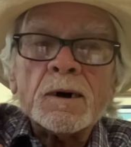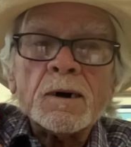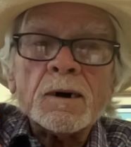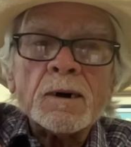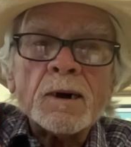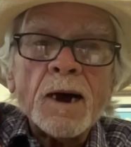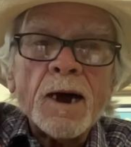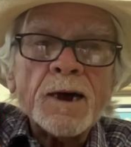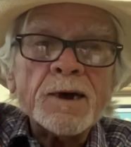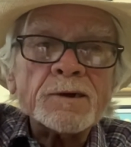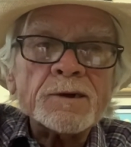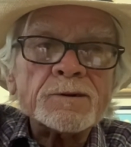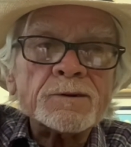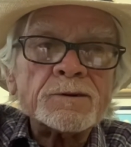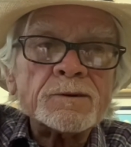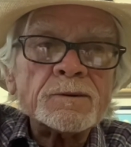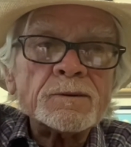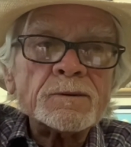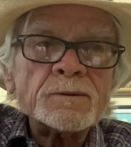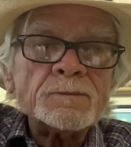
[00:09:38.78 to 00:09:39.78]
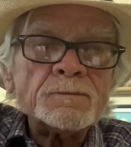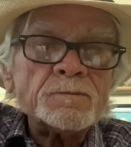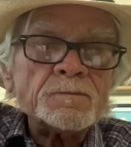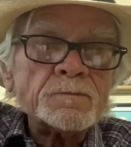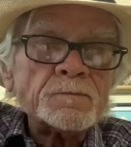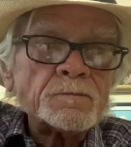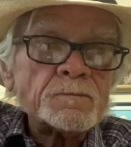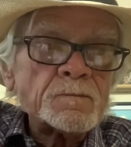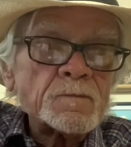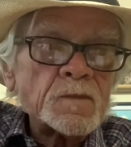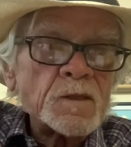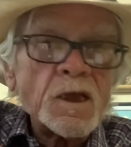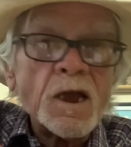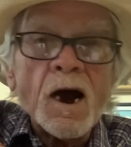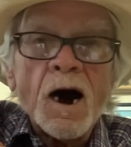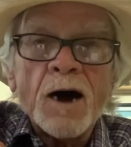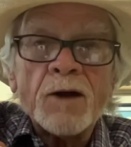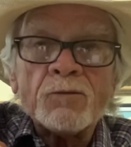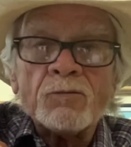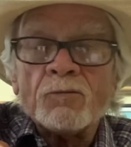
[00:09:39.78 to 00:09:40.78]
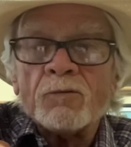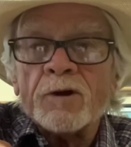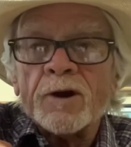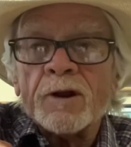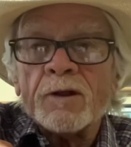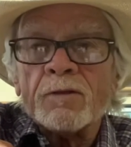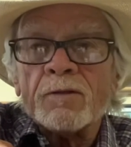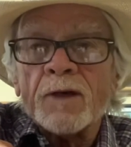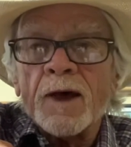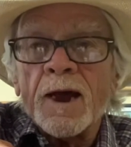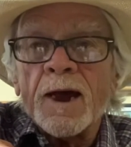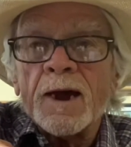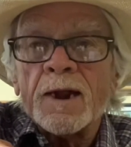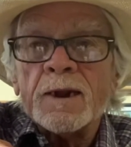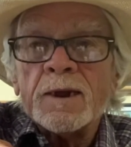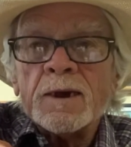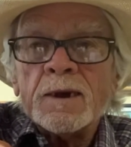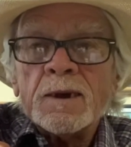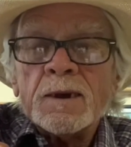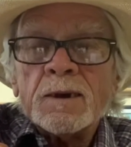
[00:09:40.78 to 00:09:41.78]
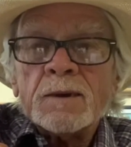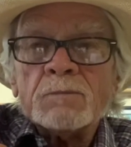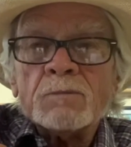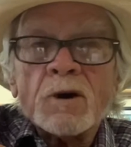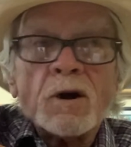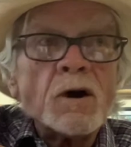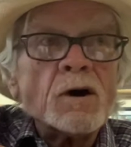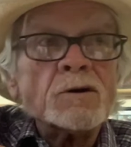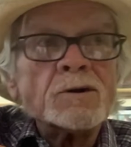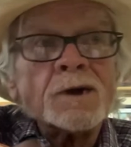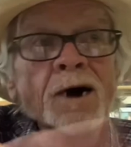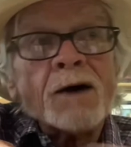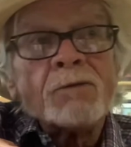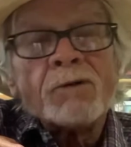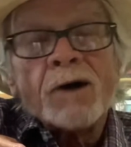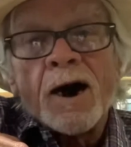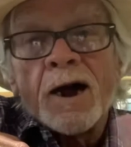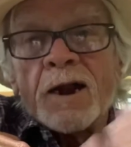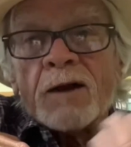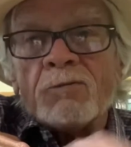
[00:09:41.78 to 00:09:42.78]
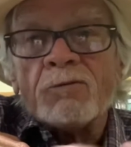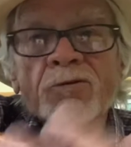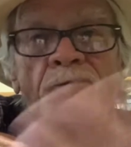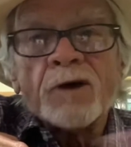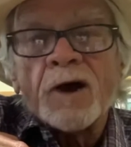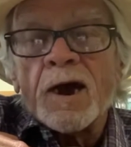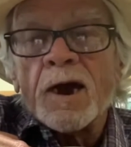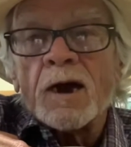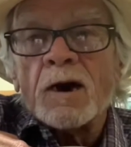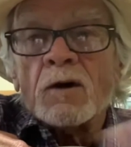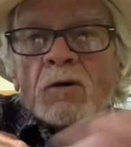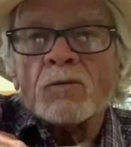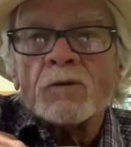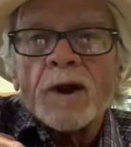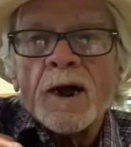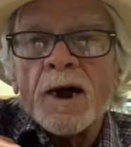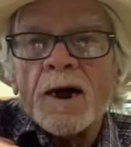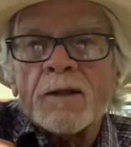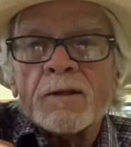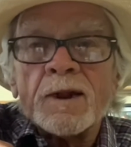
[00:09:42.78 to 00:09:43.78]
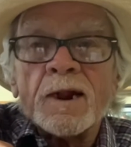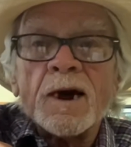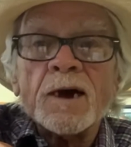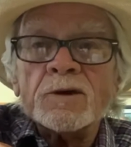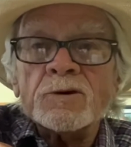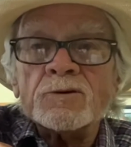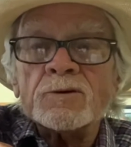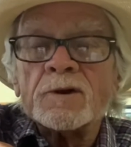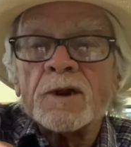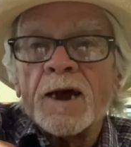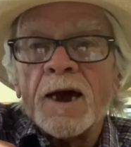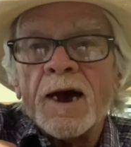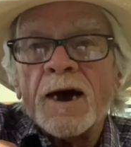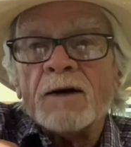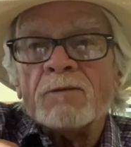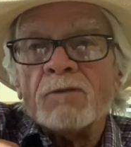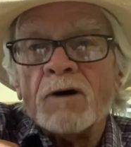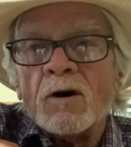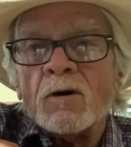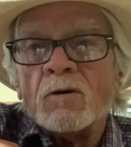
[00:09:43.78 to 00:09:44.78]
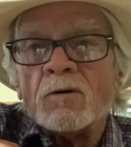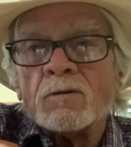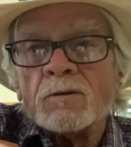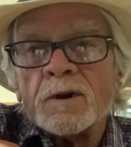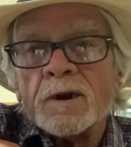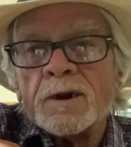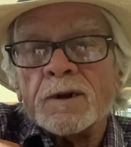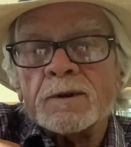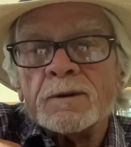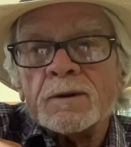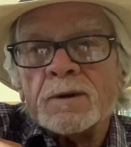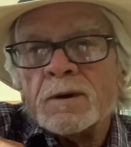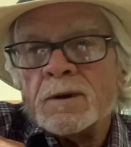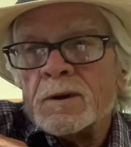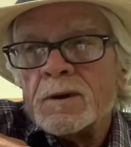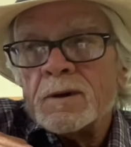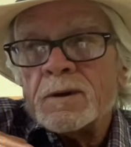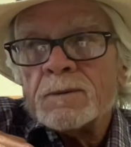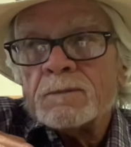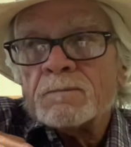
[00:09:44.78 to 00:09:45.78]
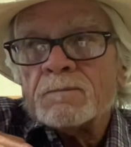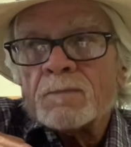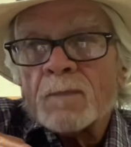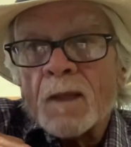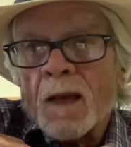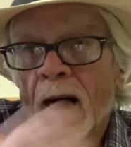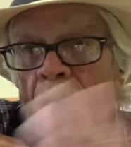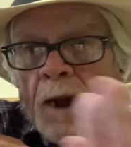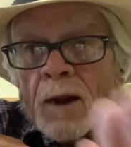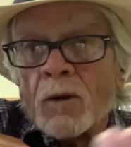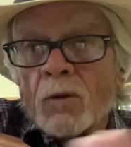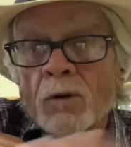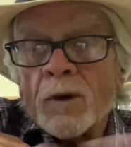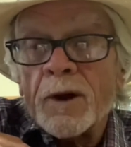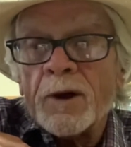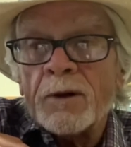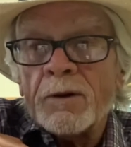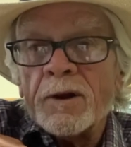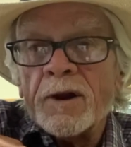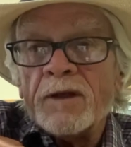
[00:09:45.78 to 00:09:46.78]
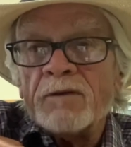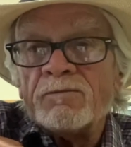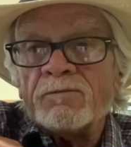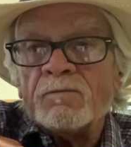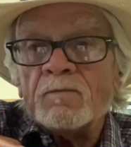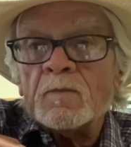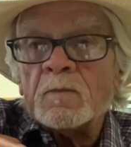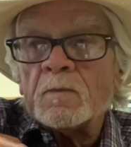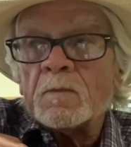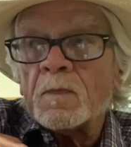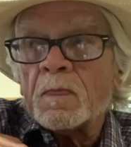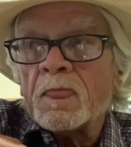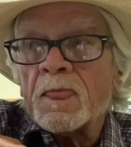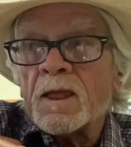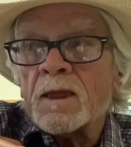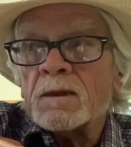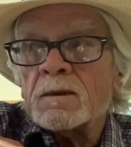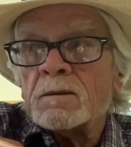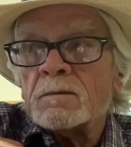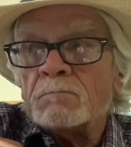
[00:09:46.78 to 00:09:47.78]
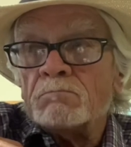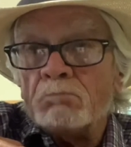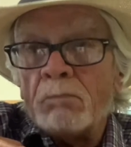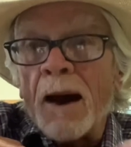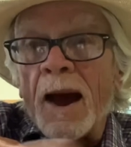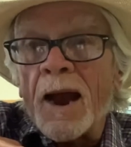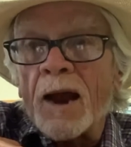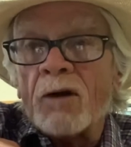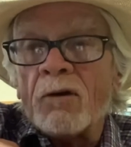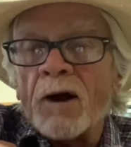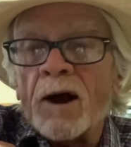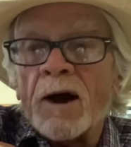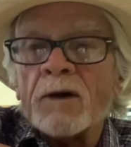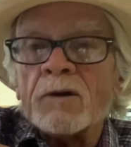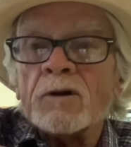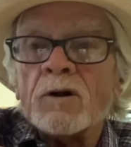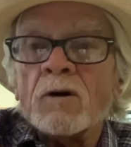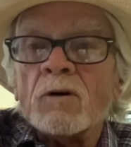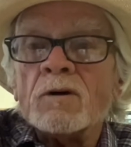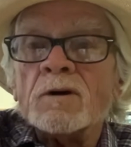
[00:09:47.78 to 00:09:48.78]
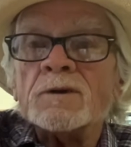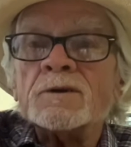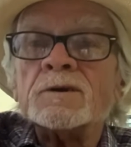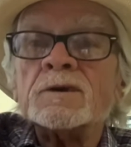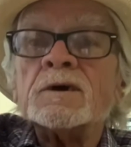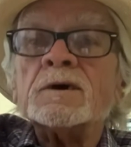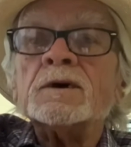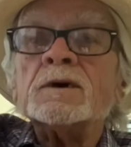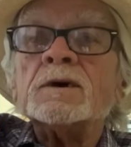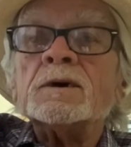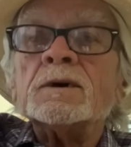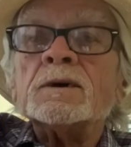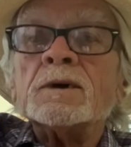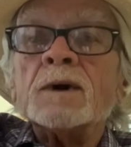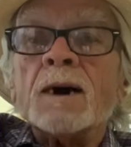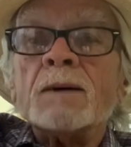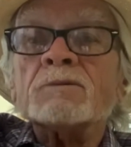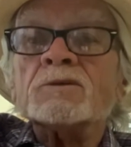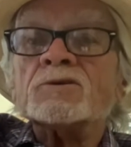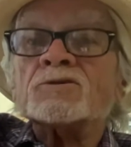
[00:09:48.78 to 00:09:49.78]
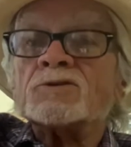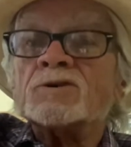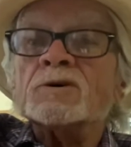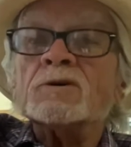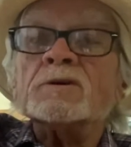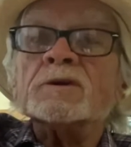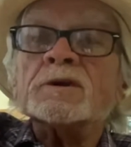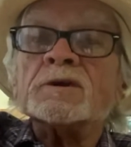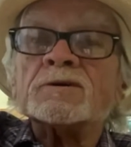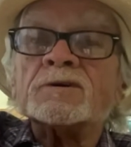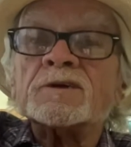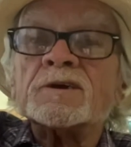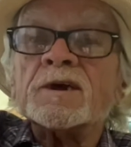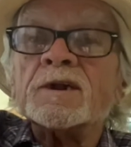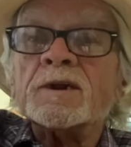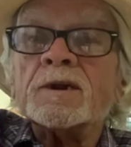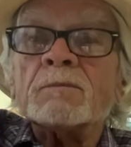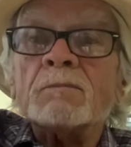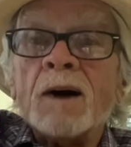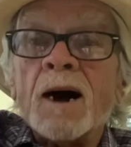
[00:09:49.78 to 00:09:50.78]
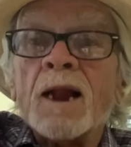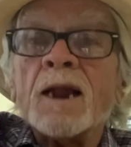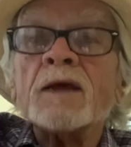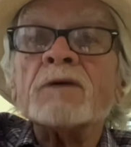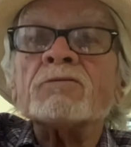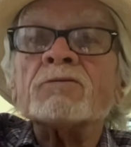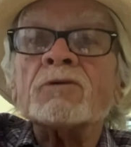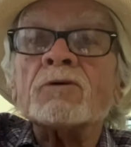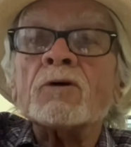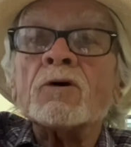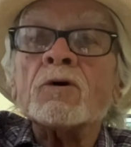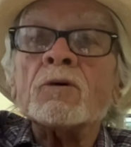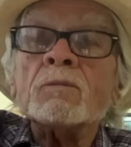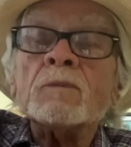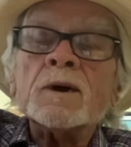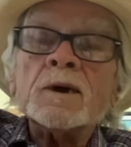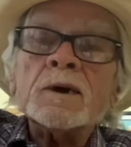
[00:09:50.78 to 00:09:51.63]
has gotten rid of that, because I've got everything on now that I usually have on, and I don't hear any background noise. I'm just doing this sitting in my living room.